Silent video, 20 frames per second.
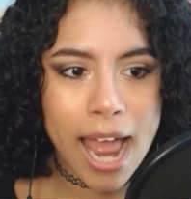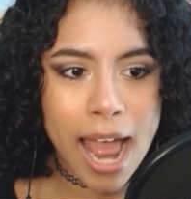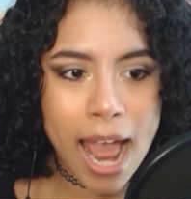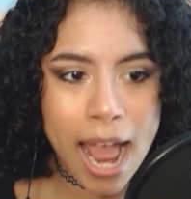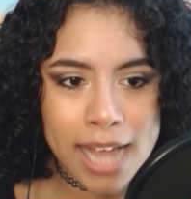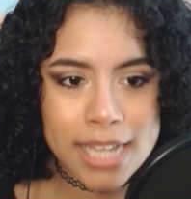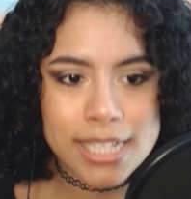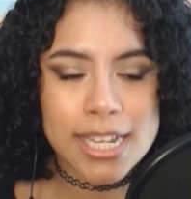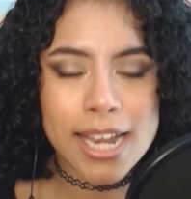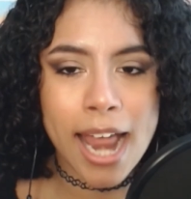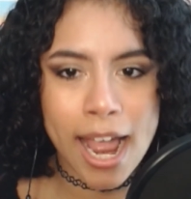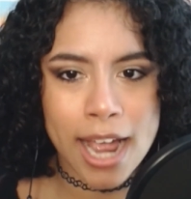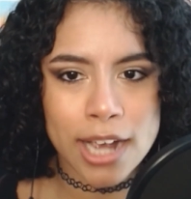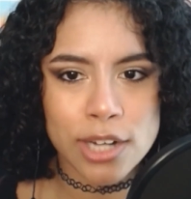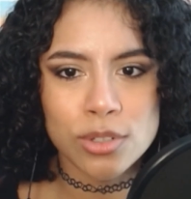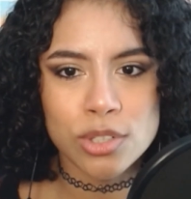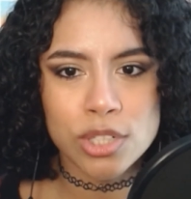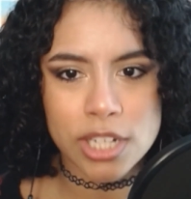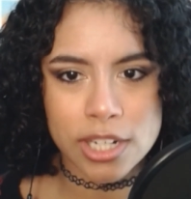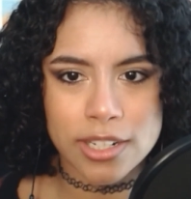as an
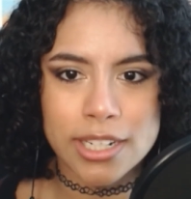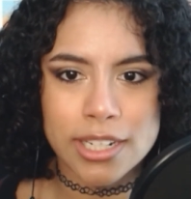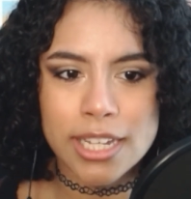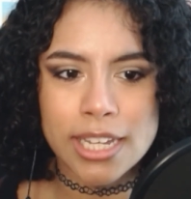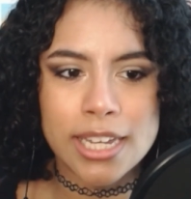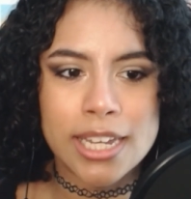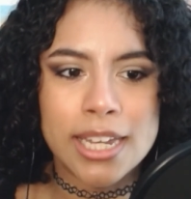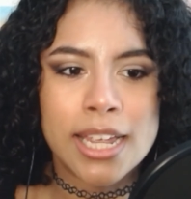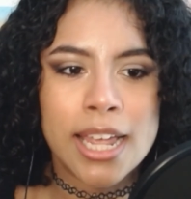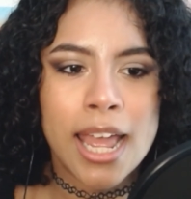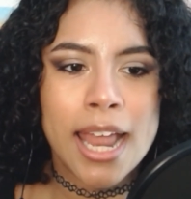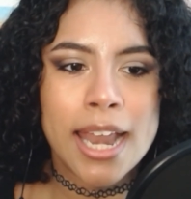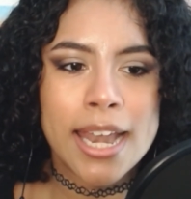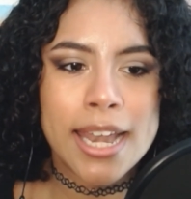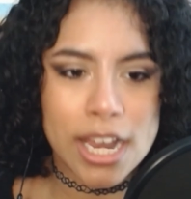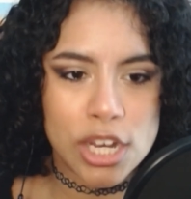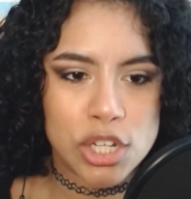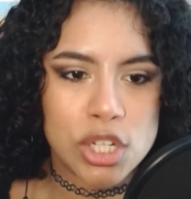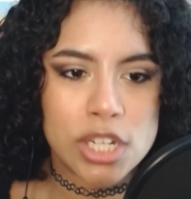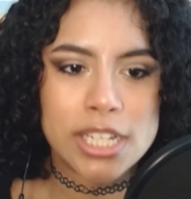actual Cherokee
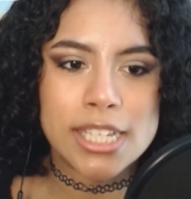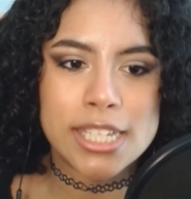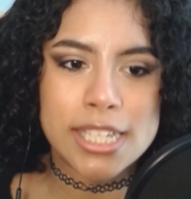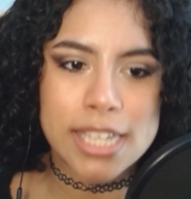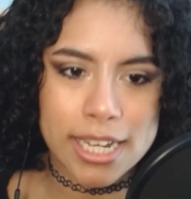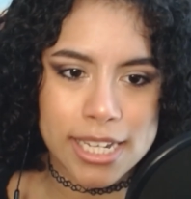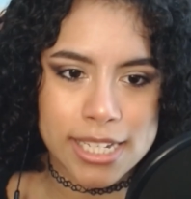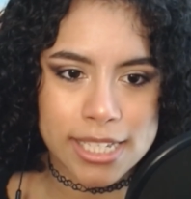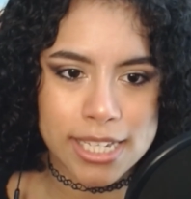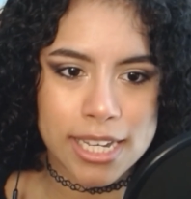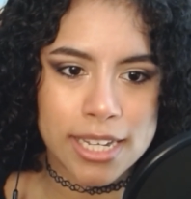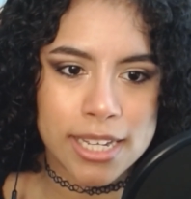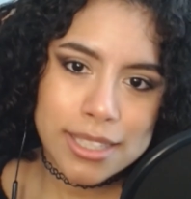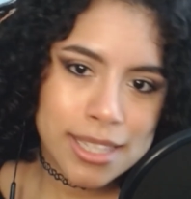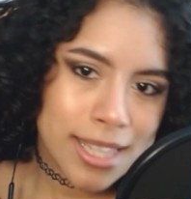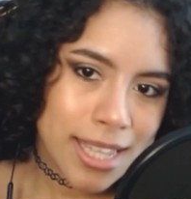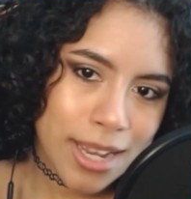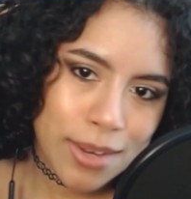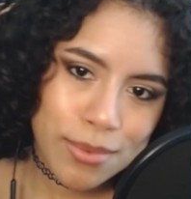Nation citizen.